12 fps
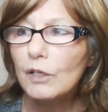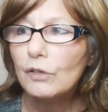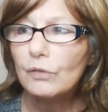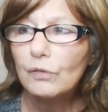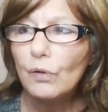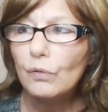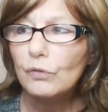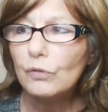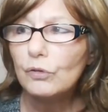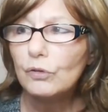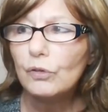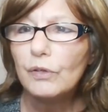to those
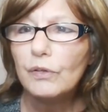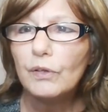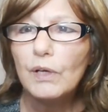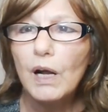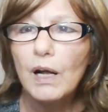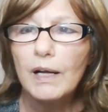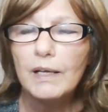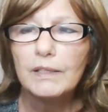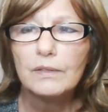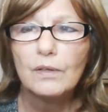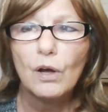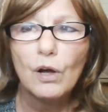who turn their eyes